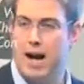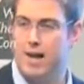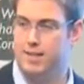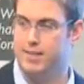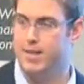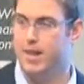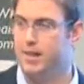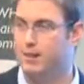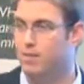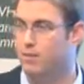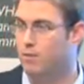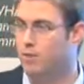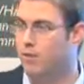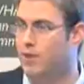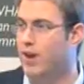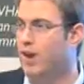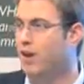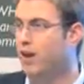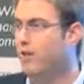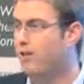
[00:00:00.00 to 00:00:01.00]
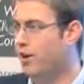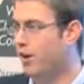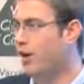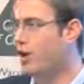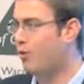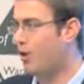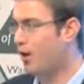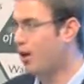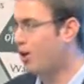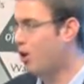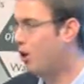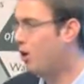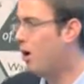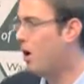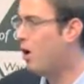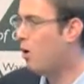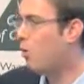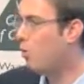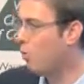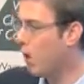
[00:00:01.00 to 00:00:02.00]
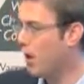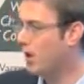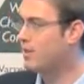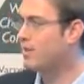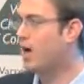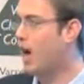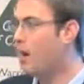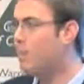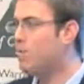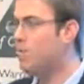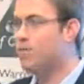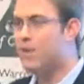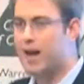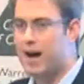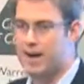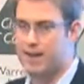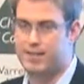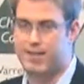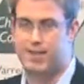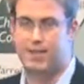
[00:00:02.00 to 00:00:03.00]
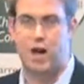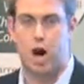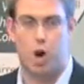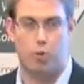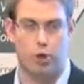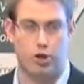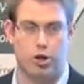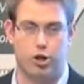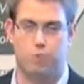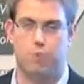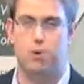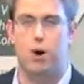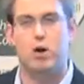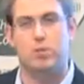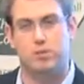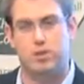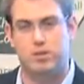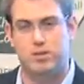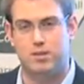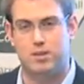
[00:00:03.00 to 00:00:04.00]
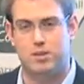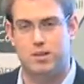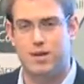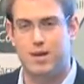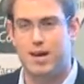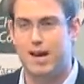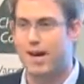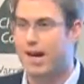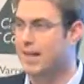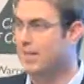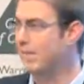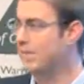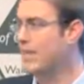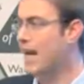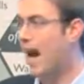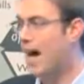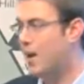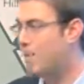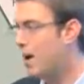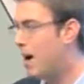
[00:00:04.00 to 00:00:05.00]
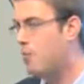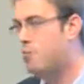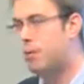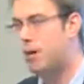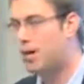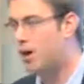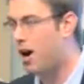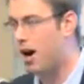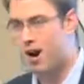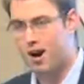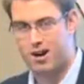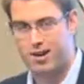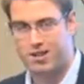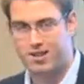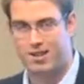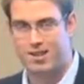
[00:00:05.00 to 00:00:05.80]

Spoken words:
content, very, very critical. What type of content are we going to post? It's not about PR.